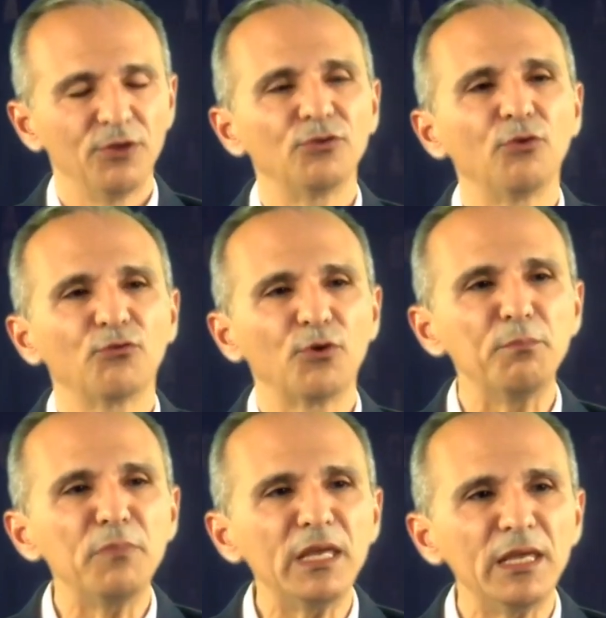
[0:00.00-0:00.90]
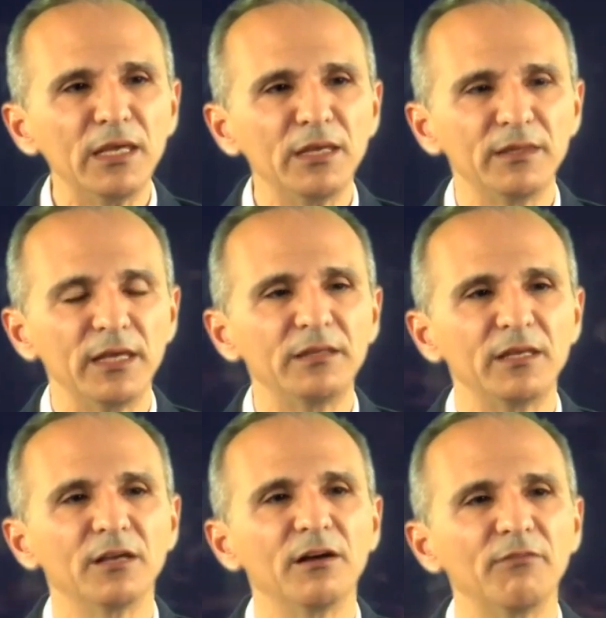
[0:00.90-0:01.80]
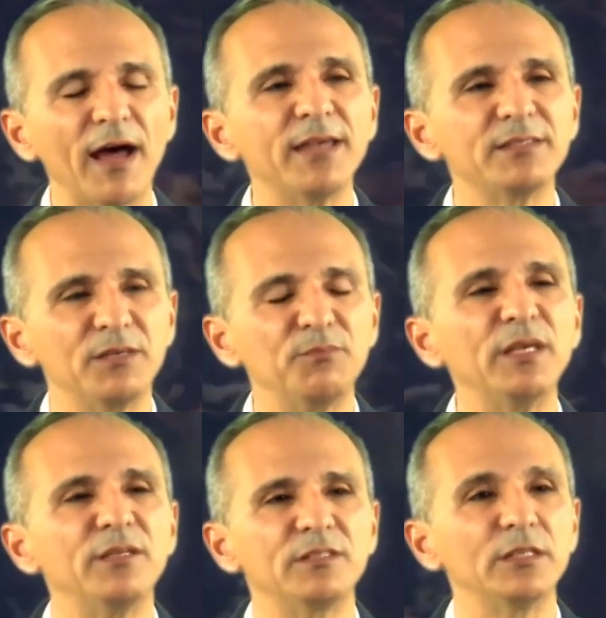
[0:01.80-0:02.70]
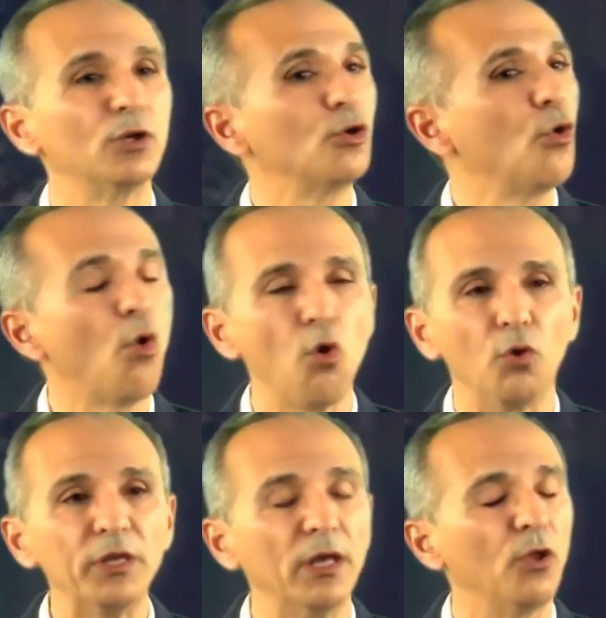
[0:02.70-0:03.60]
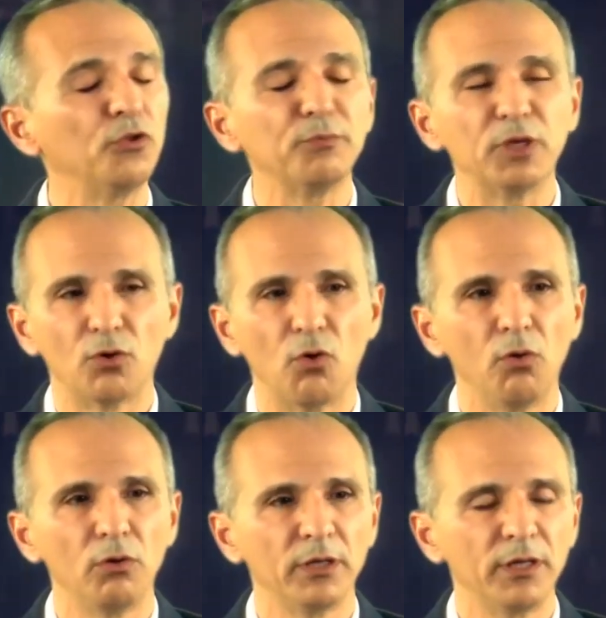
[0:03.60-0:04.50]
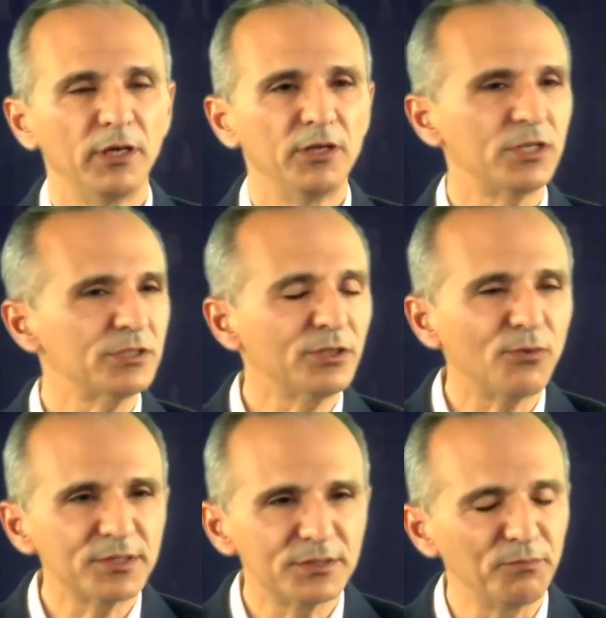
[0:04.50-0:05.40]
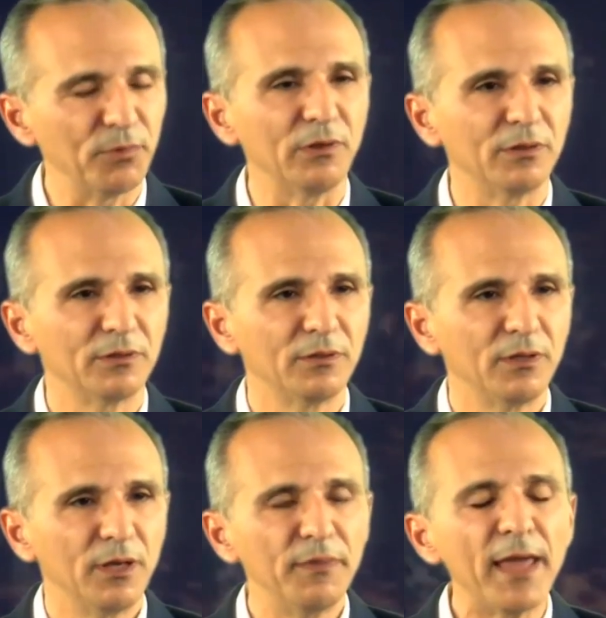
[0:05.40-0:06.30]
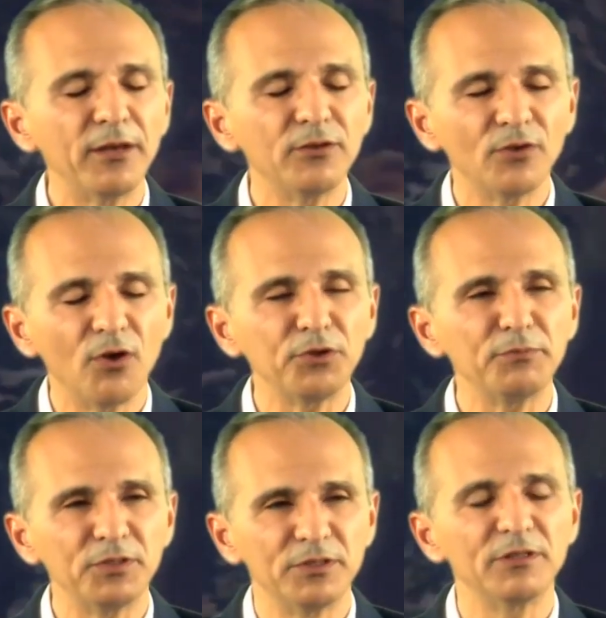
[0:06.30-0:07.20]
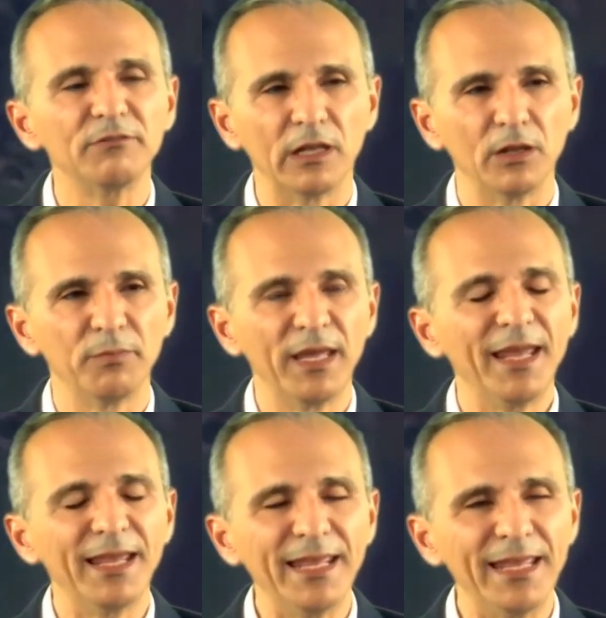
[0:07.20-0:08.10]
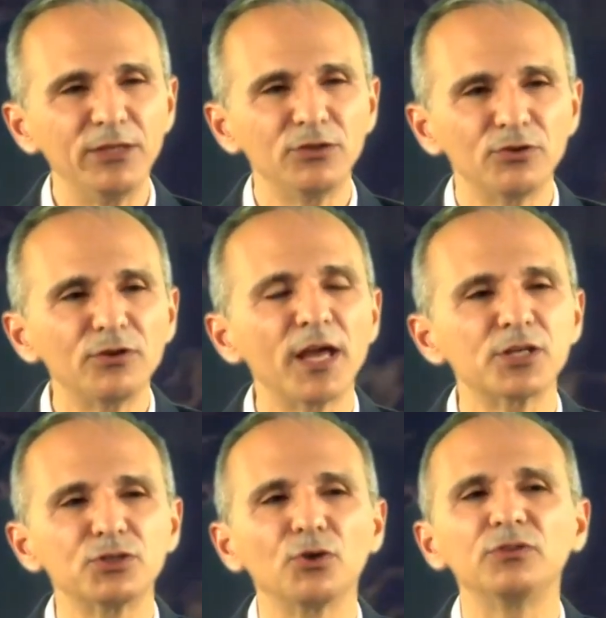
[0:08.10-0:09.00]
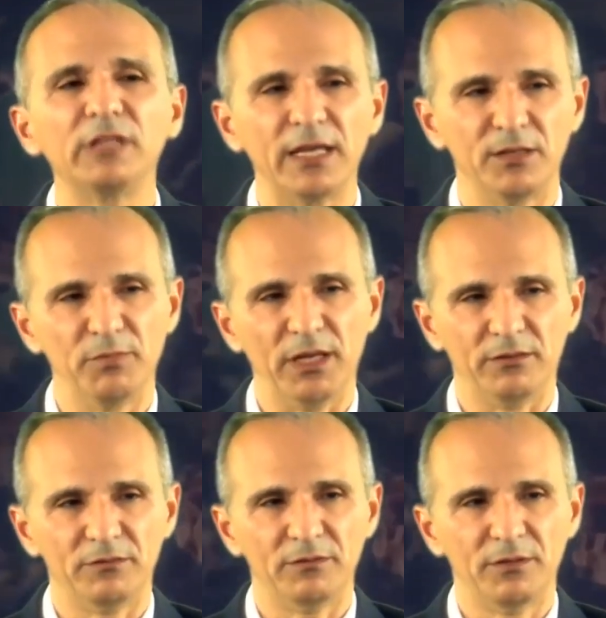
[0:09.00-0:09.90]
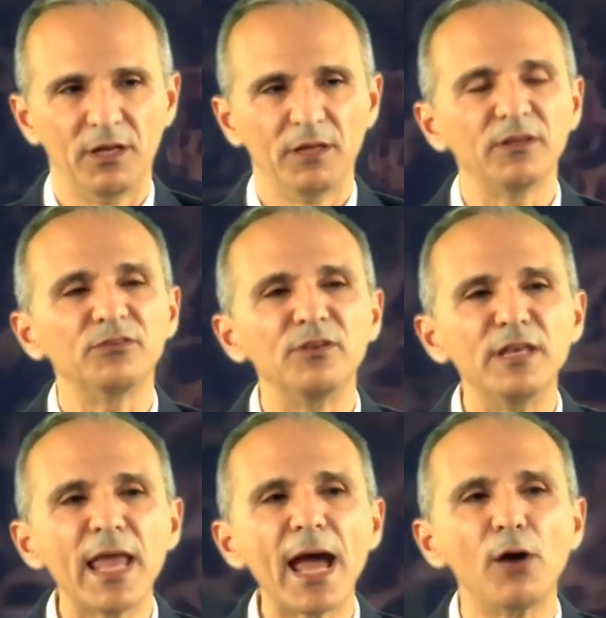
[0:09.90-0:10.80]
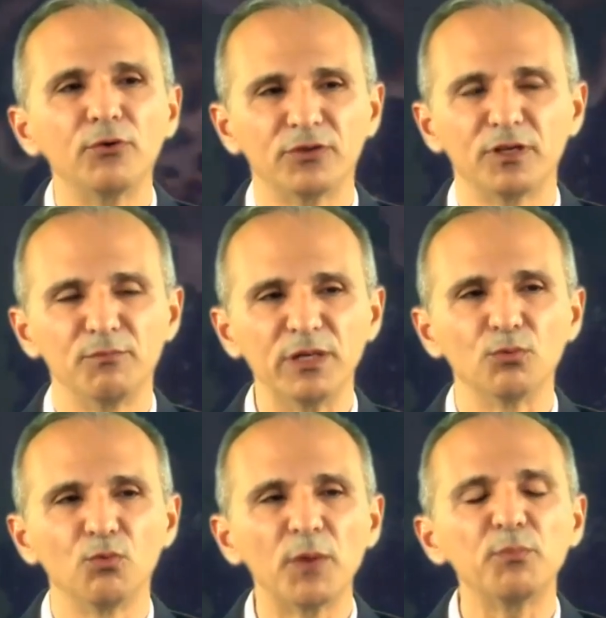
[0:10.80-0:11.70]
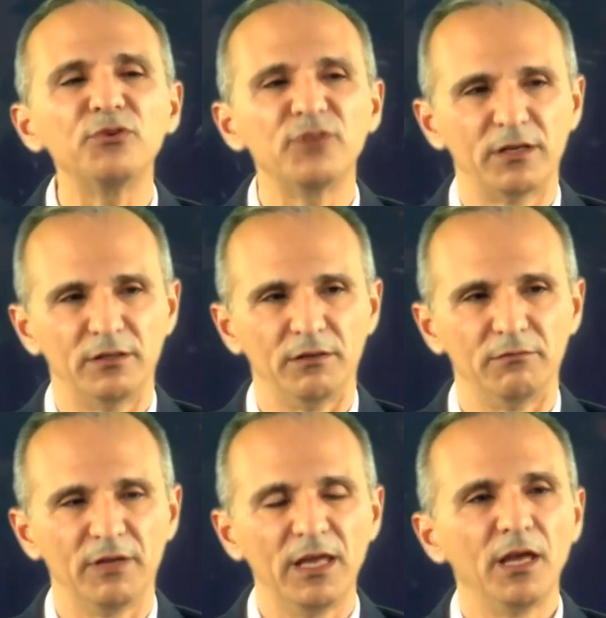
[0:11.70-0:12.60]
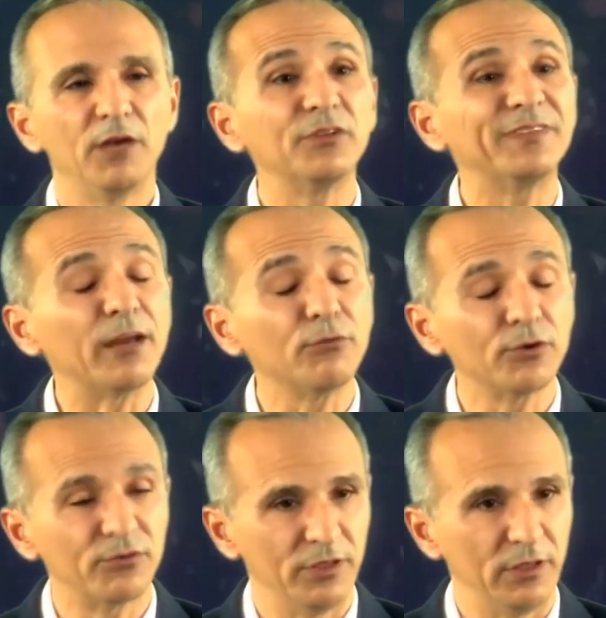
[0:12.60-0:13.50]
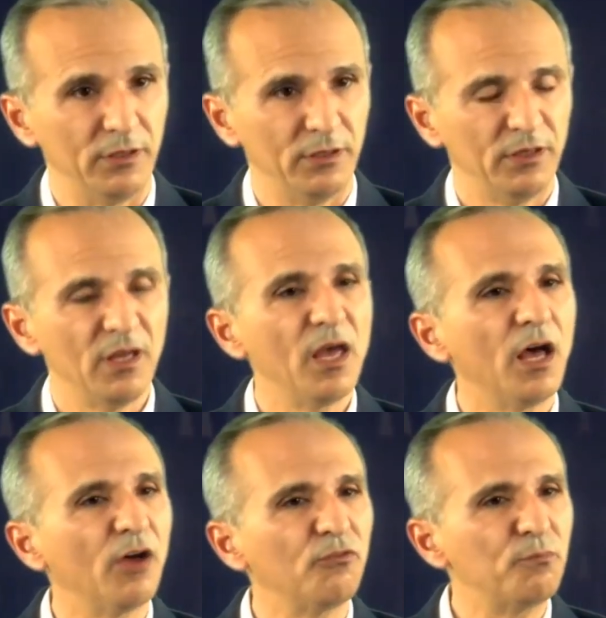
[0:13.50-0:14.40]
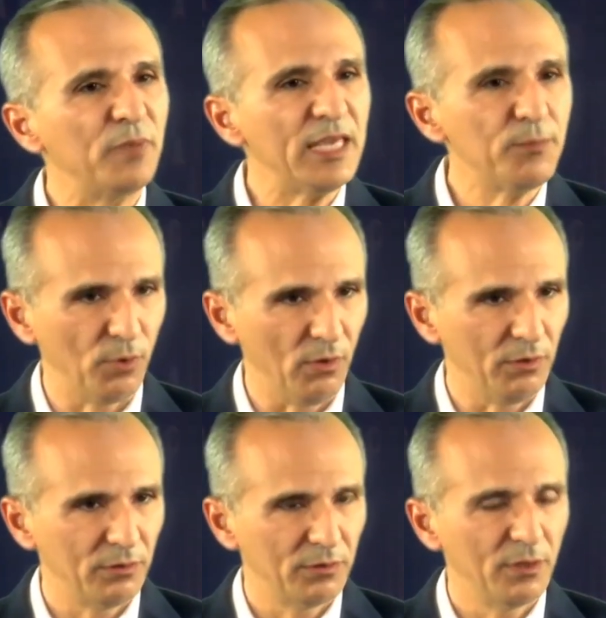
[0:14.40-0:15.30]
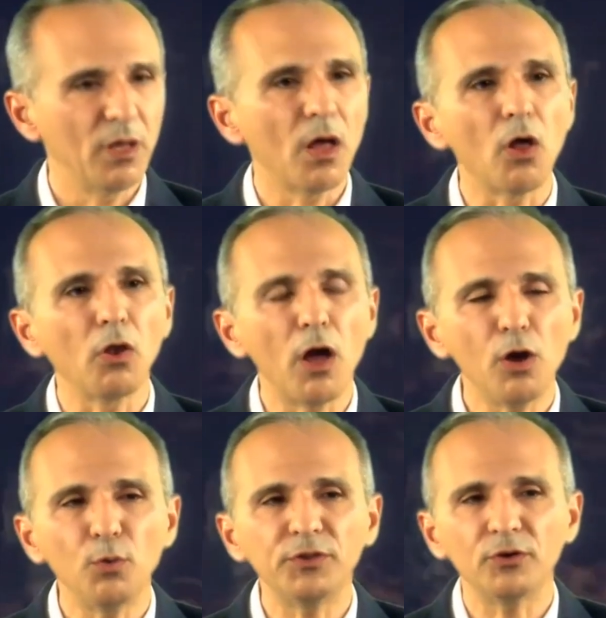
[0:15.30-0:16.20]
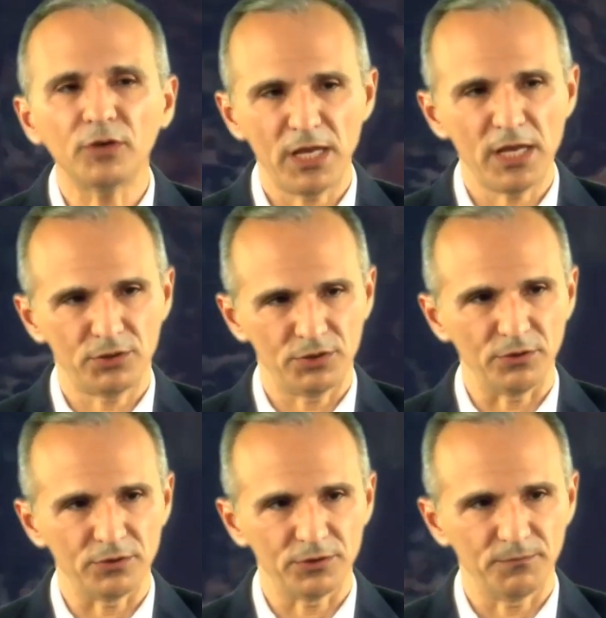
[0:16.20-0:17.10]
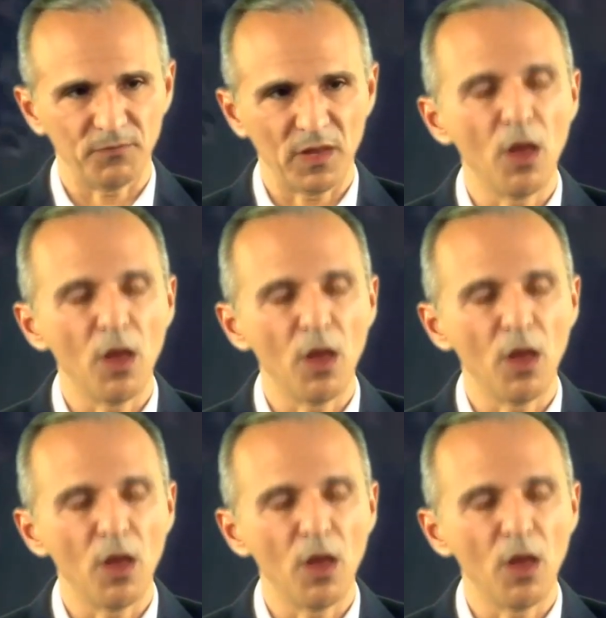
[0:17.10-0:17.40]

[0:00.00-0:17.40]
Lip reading: So for me, the idea of ICPC, the goal, the ultimate goal, is actually quite simple. And that is ultimately to develop an international database that's now is going to be representative of the diversity of people along with their cancers